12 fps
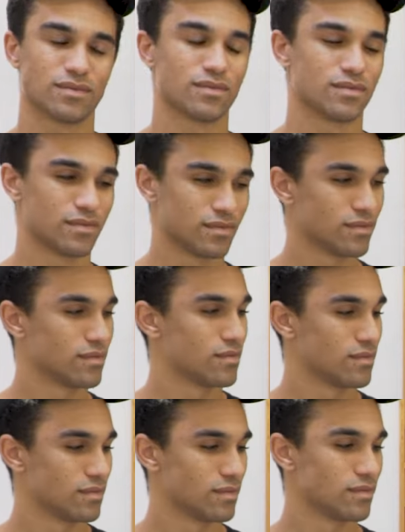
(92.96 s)

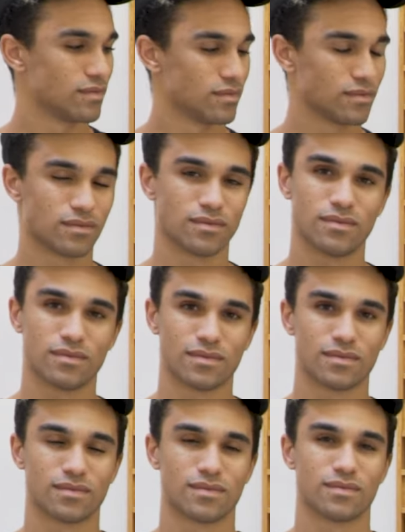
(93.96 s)

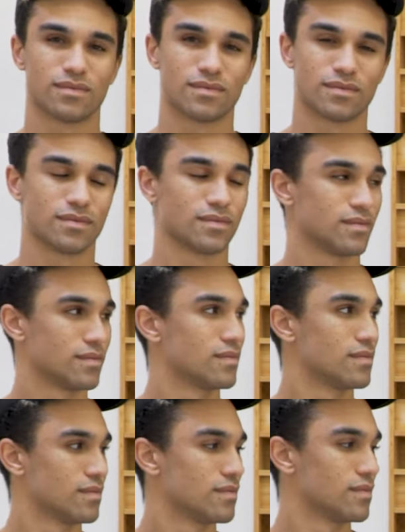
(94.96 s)

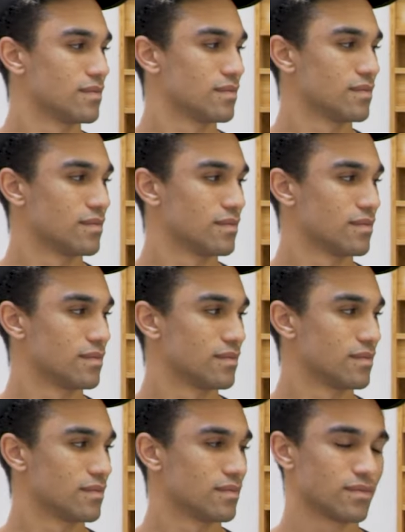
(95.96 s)

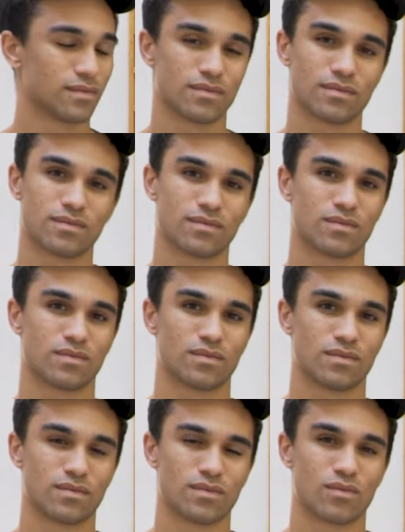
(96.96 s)

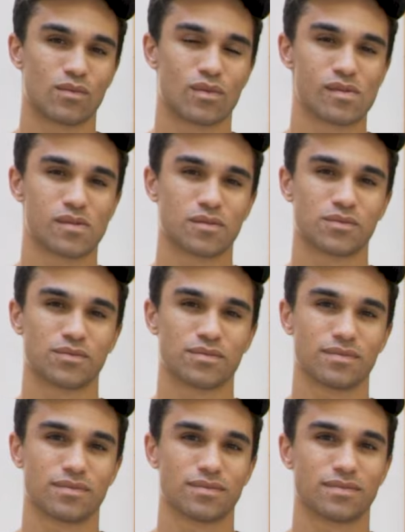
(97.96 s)

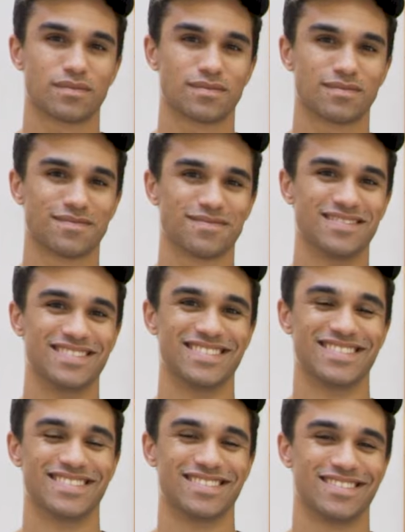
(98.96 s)
The person shown says nothing.